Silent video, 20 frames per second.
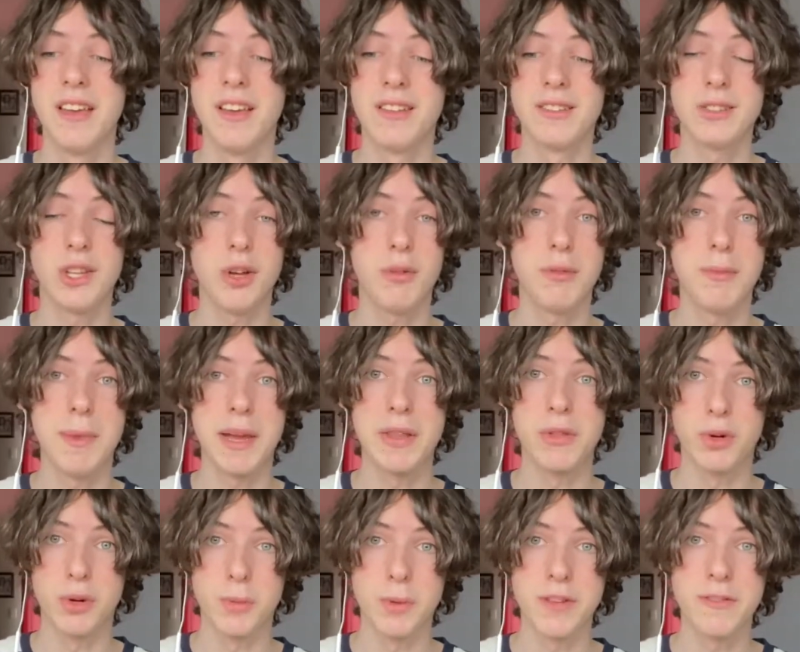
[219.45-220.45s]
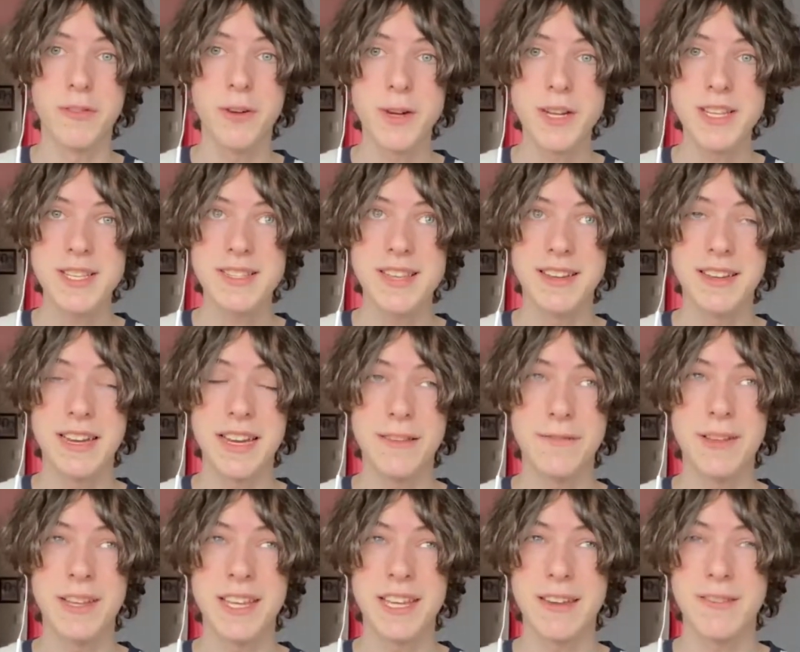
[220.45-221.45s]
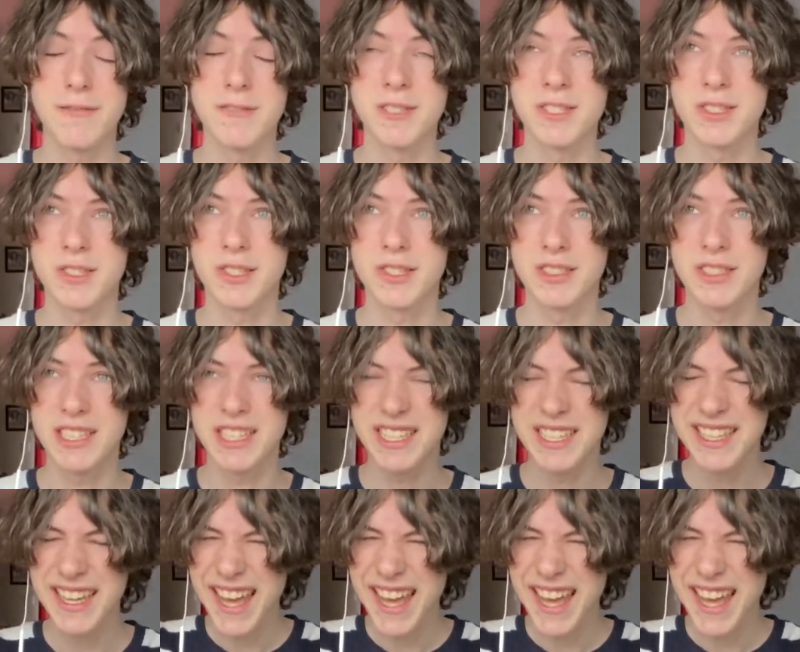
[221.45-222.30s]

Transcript: talk with my normal voice, and then I feel like everyone's just like,